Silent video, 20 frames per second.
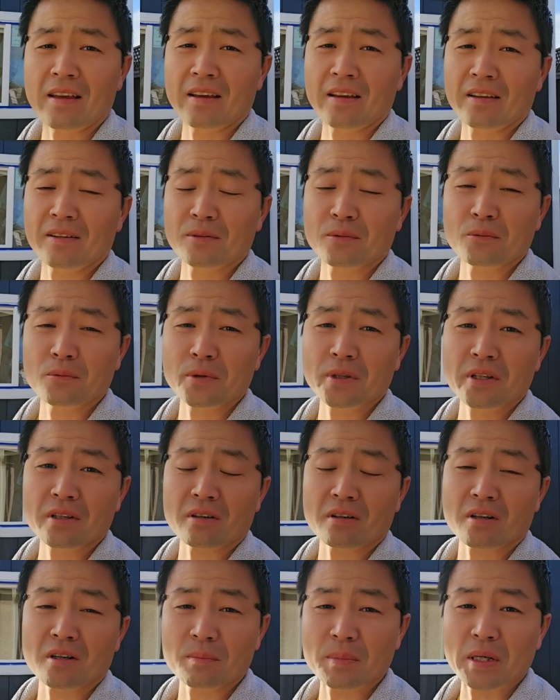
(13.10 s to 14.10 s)
and
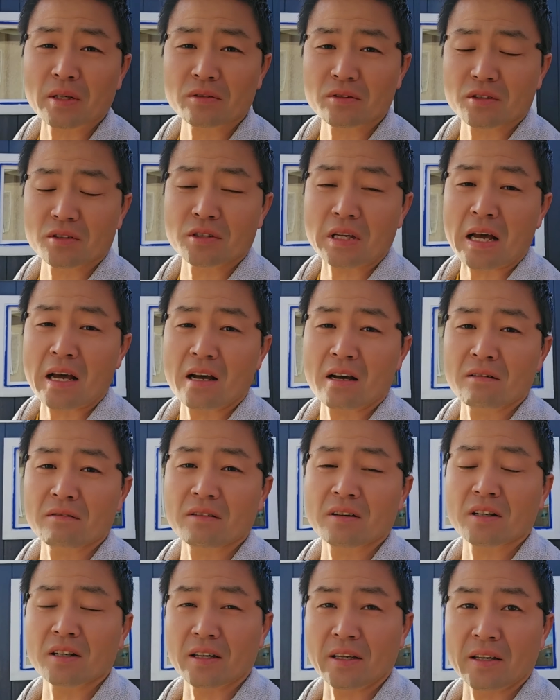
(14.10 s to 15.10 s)
we are about to
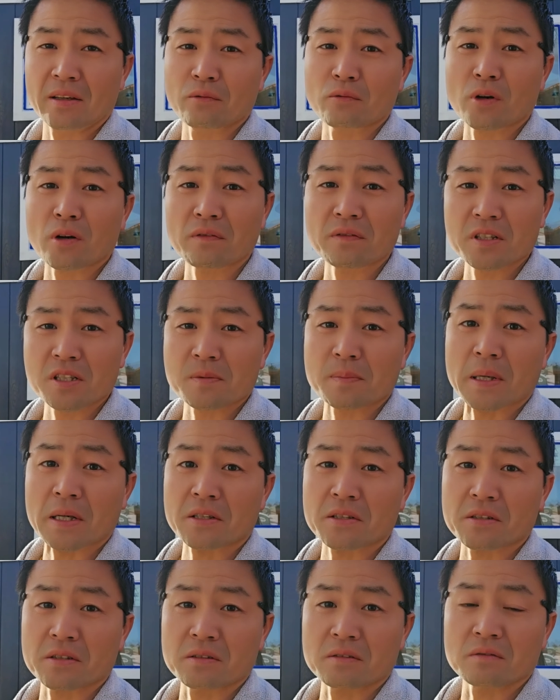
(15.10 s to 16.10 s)
have a rough
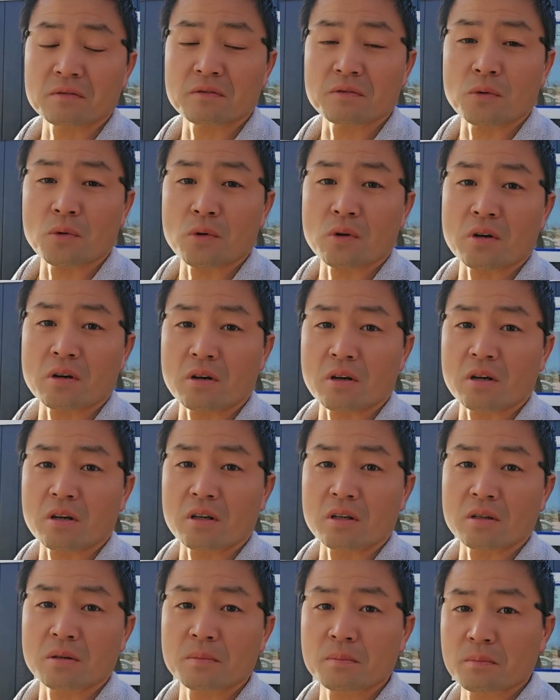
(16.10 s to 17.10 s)
inspection for
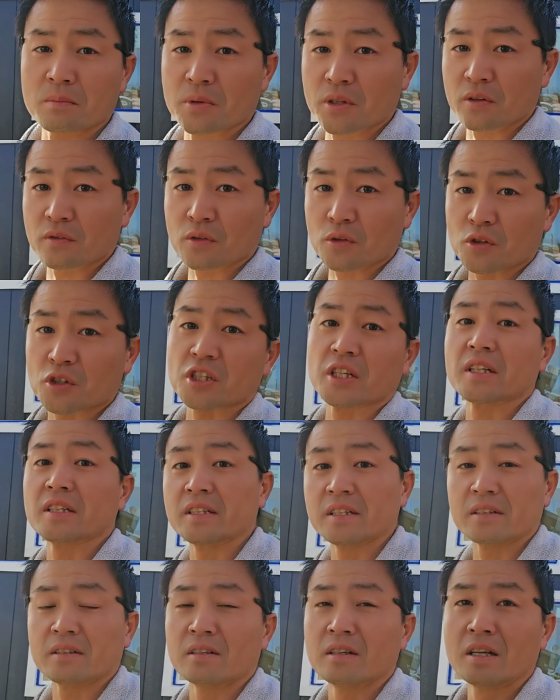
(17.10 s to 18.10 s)
our beautiful shed
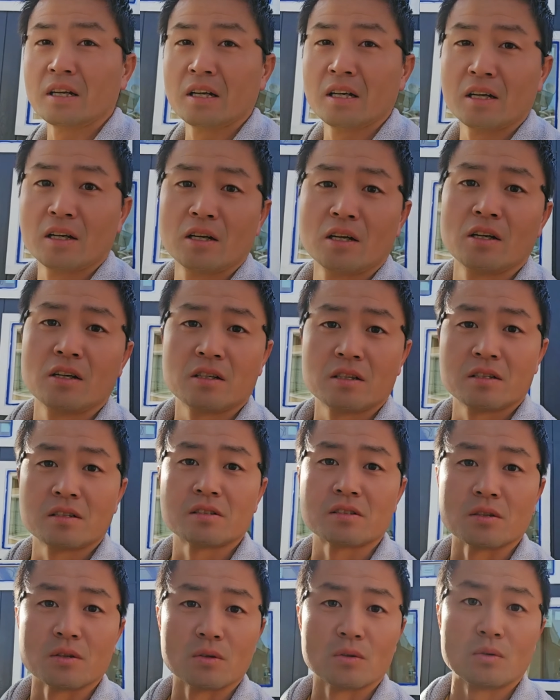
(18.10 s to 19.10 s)
here.
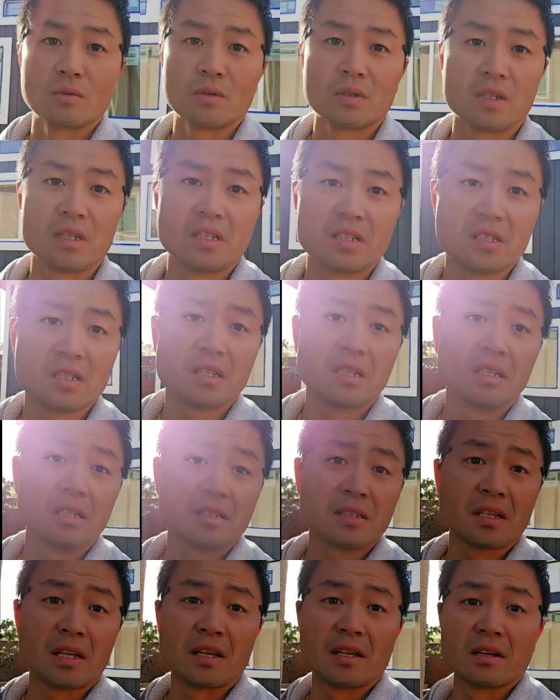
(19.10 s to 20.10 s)
So this
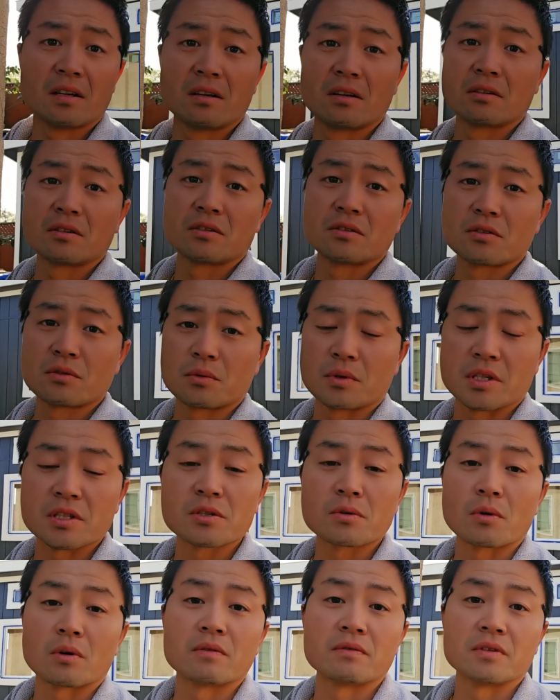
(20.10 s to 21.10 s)
is a 120
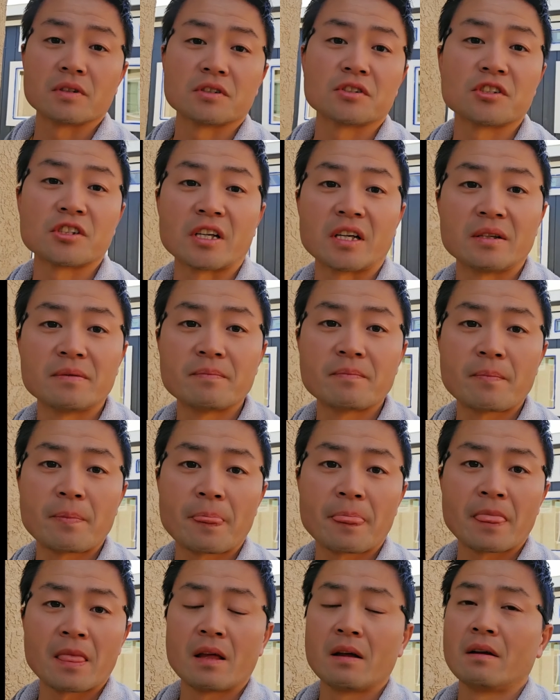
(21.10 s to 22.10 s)
square foot shed